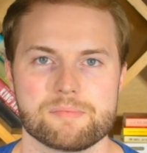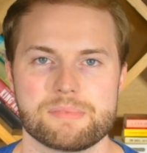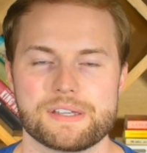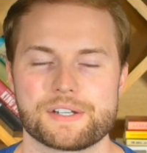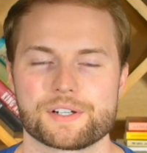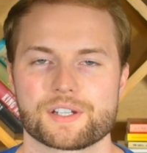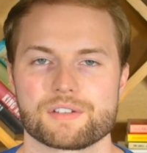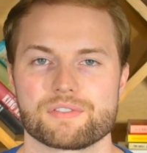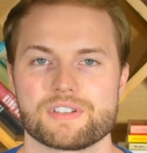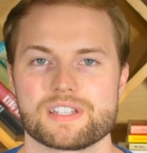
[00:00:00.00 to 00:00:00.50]

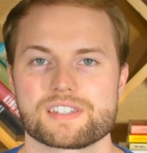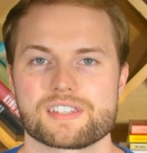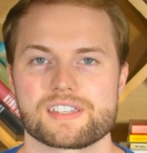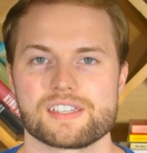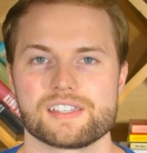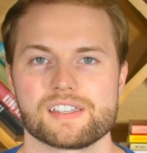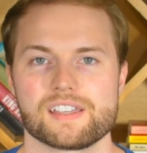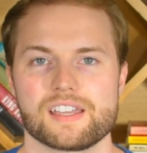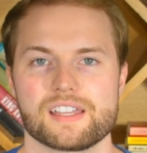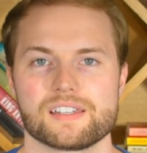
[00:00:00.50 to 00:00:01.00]
Peter
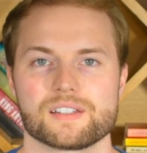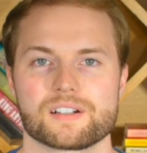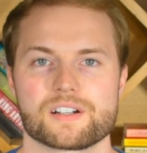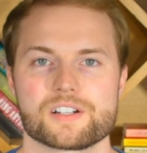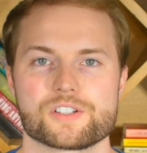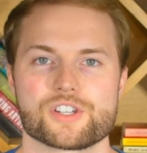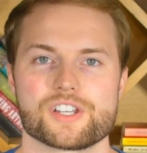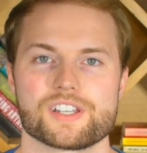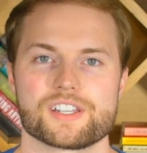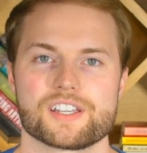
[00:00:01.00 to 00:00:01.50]
Kavinsky and
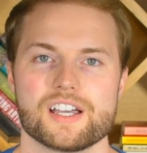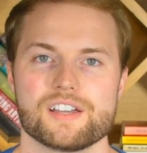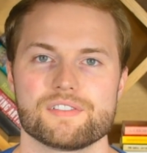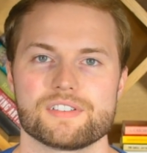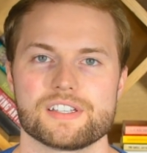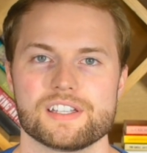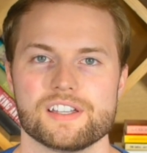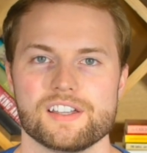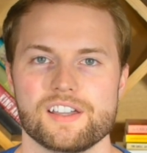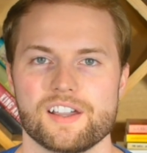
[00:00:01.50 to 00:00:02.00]
Laura Jean
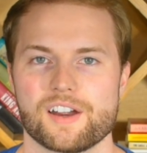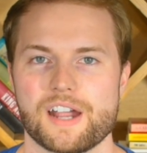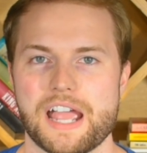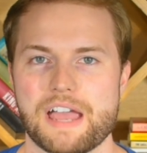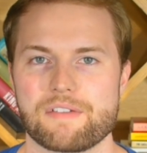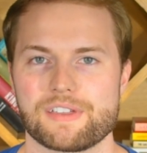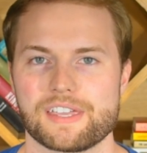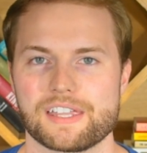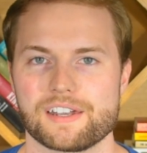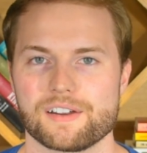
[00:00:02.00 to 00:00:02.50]
Covey are
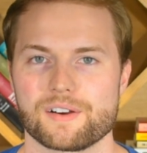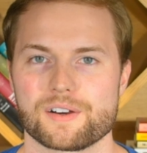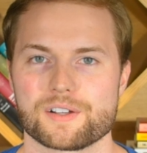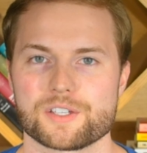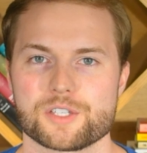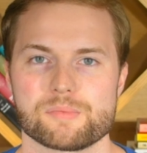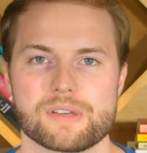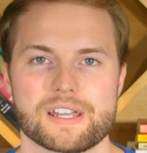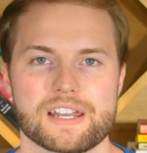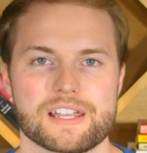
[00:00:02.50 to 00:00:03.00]
having an
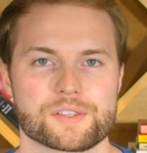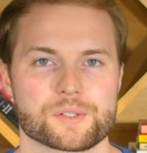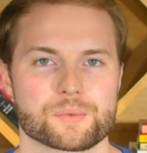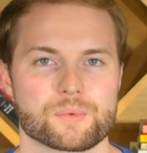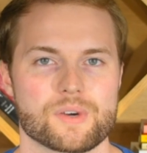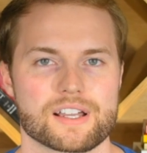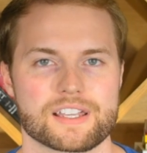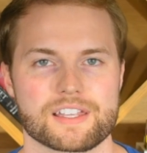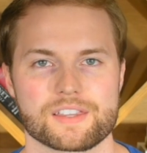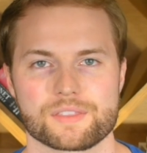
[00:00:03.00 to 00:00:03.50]
argument and they're
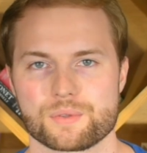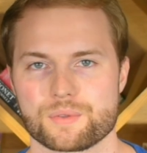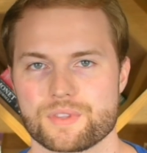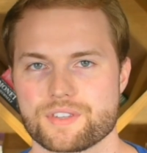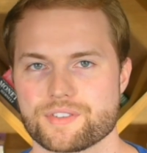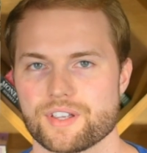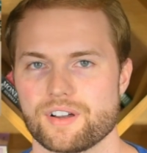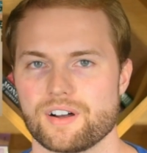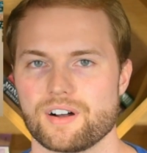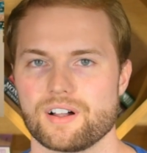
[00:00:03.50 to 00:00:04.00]
walking through
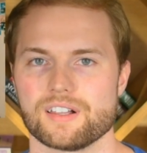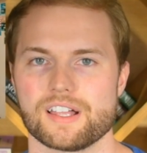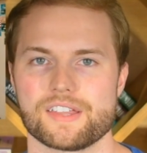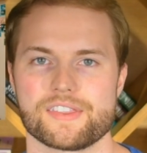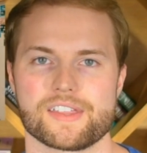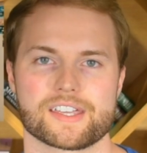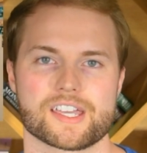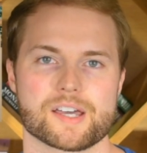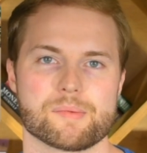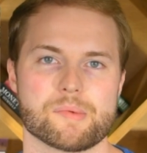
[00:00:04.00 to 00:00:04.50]
this hall
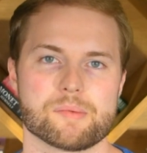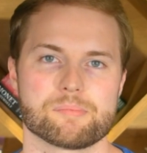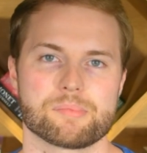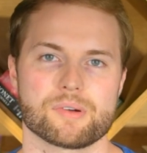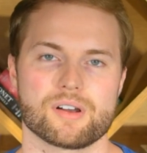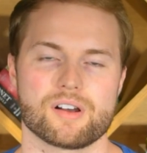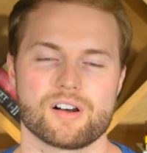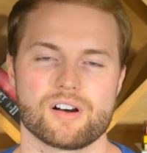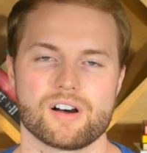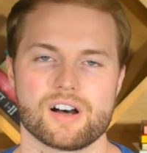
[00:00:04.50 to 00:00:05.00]
and they come up
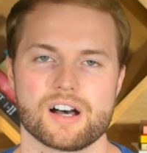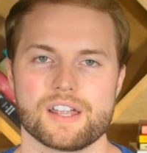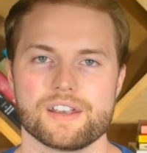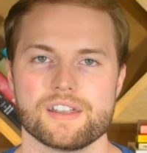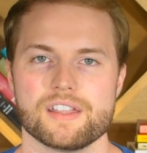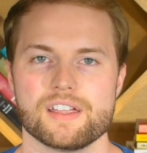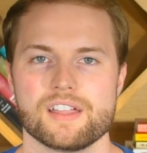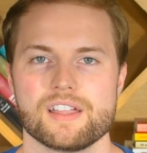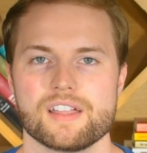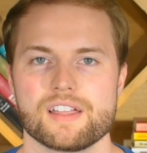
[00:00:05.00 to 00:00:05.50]

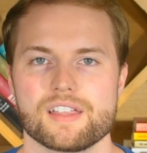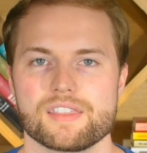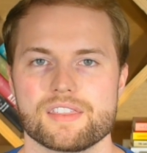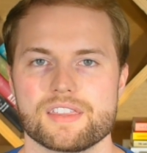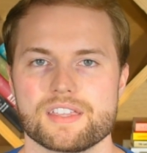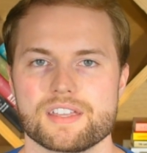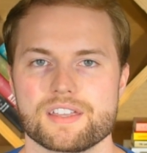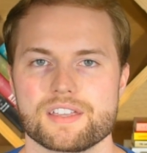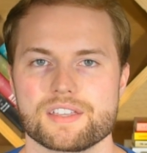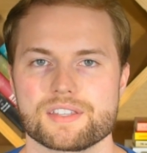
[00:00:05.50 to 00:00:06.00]
on
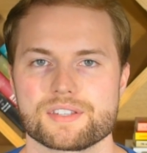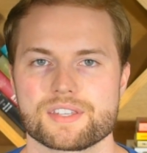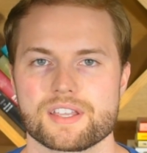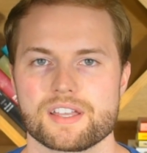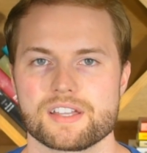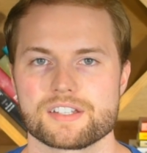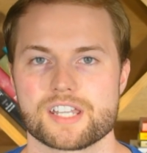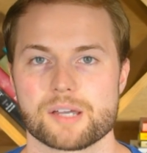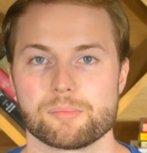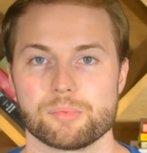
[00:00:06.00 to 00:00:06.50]
these
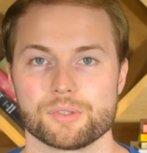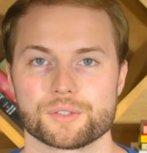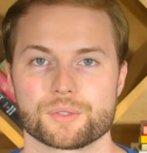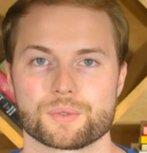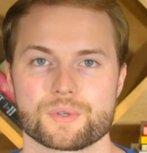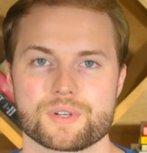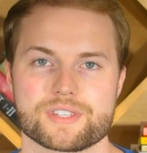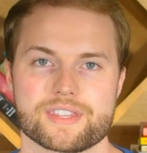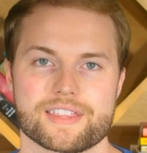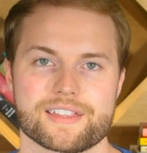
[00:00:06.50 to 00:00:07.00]
double
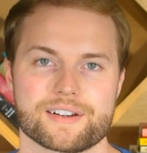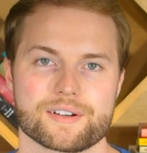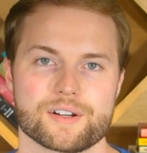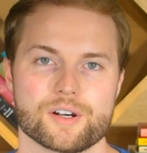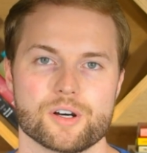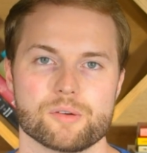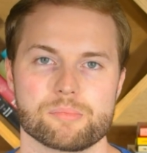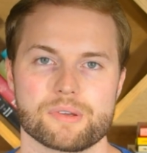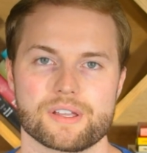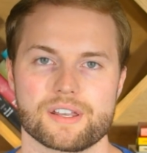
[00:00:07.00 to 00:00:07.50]
doors that are
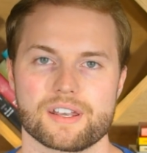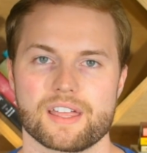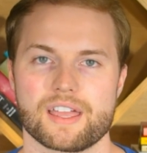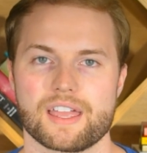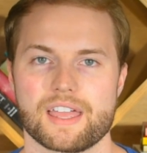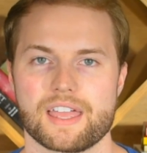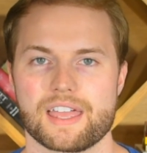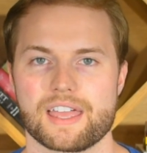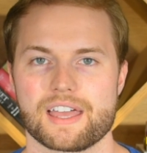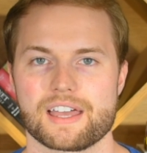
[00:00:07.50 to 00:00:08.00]
open,
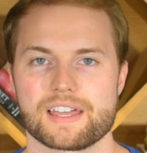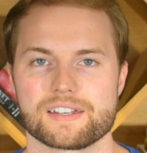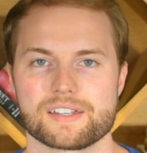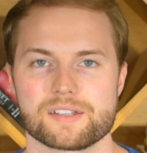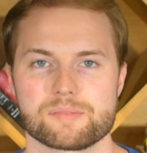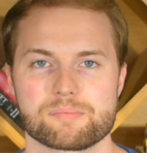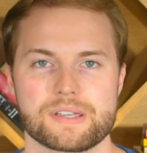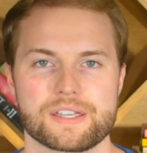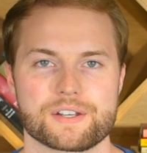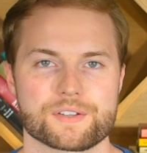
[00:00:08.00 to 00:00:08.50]

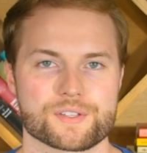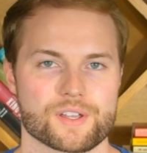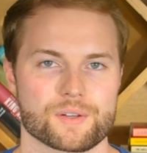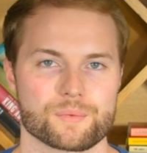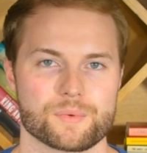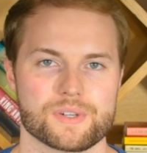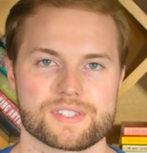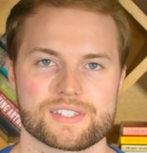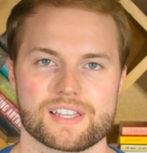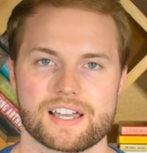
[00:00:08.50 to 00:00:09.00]
and Peter's
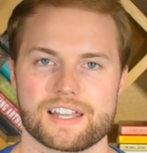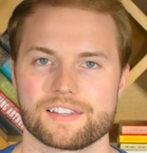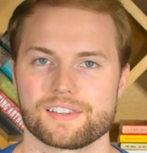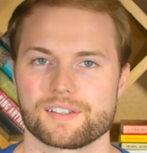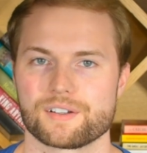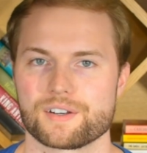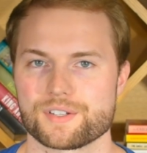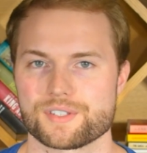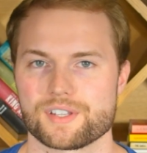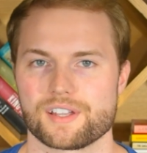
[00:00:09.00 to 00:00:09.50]
on one side and
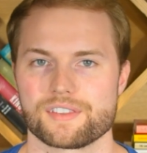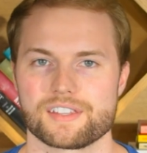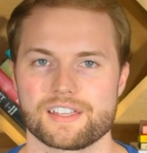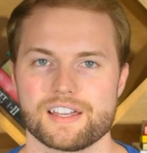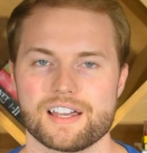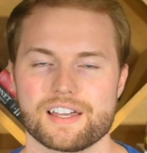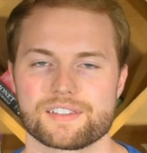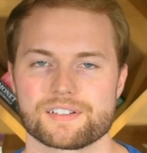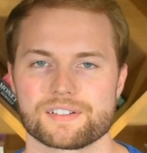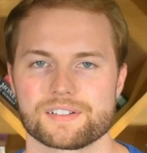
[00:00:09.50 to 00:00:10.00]
Laura's on
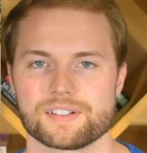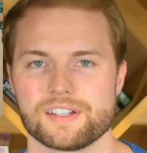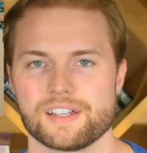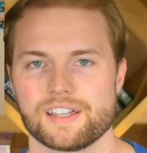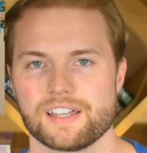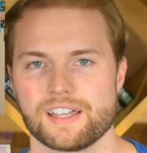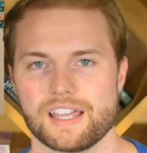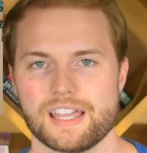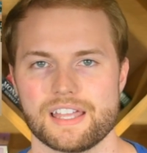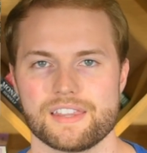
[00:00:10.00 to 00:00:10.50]
the other,
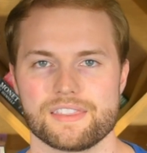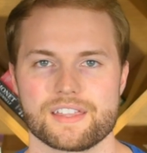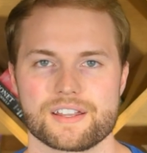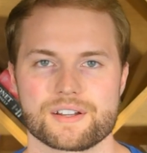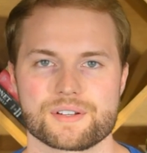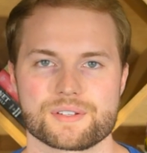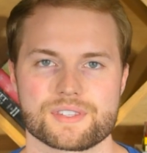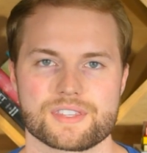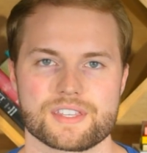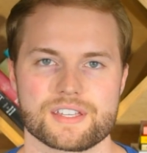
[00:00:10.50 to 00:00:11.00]
and
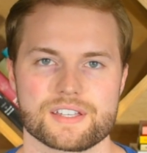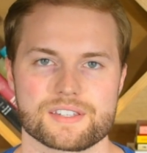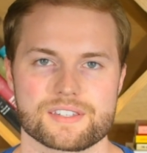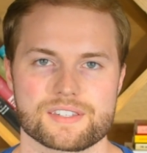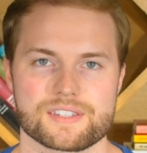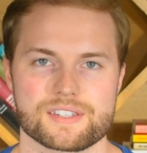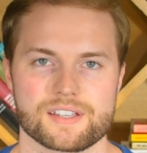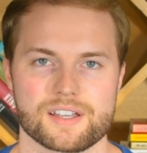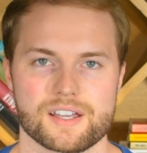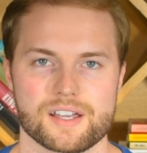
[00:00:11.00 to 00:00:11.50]
there's
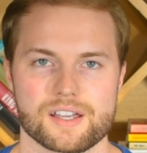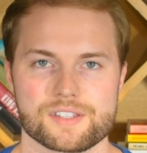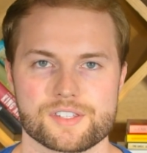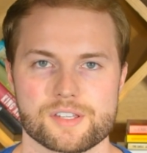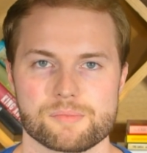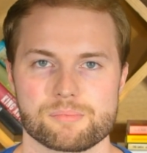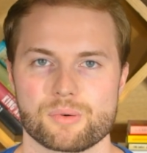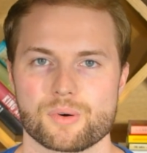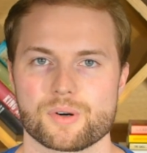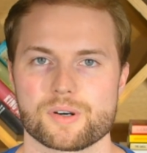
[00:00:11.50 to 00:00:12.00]
this
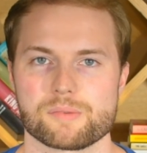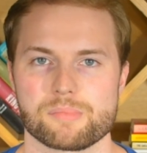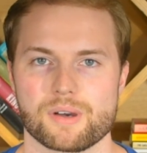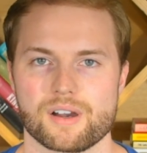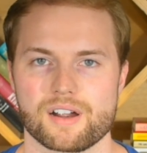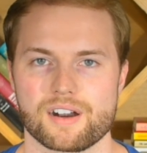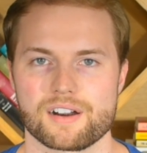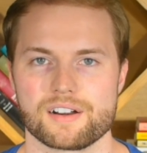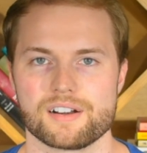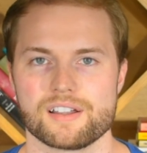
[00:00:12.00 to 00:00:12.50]
support
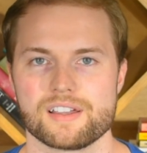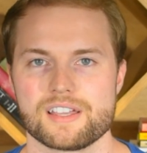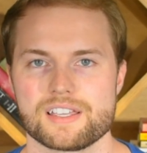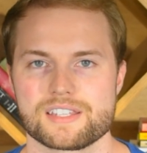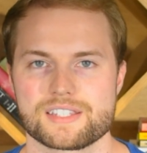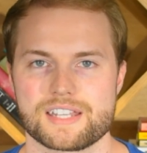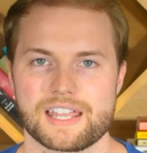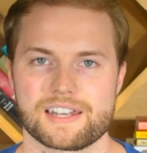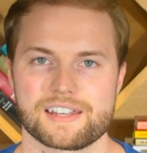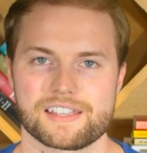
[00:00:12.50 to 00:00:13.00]
bar
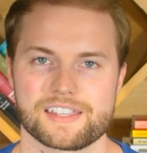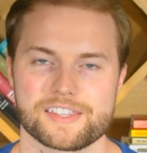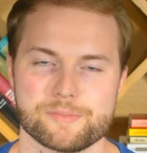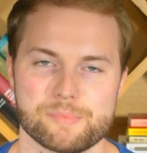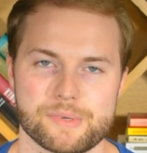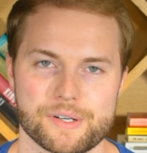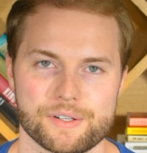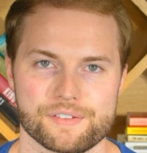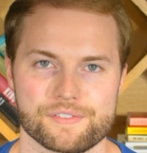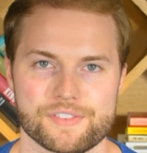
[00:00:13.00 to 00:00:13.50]
standing in the
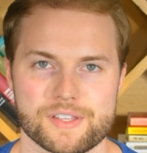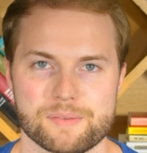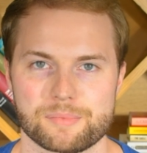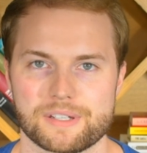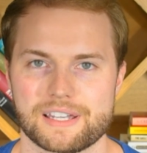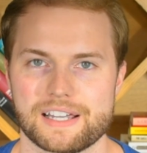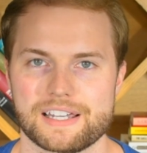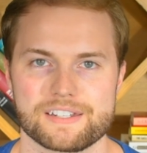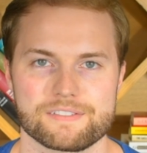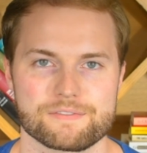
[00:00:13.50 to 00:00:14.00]
middle of them,
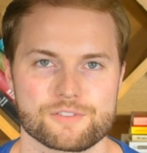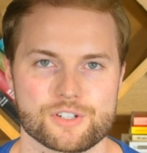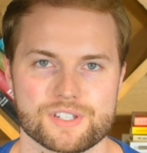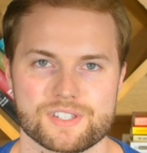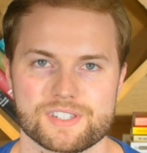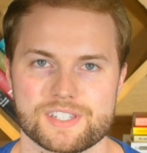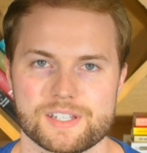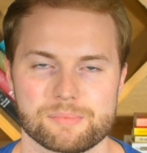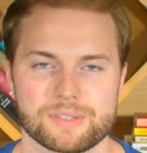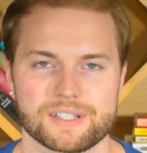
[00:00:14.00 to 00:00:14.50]
kind of
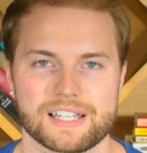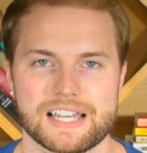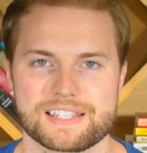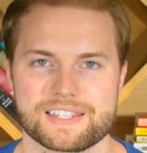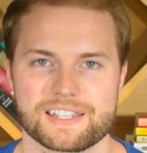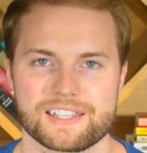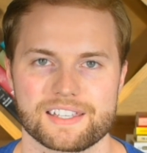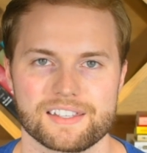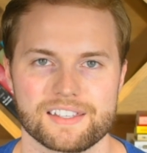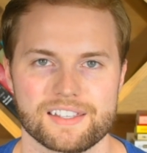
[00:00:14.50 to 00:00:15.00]
just
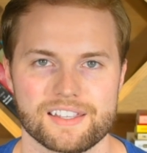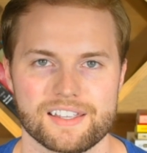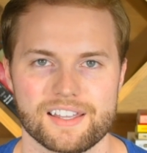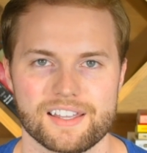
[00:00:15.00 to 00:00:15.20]
symbolizing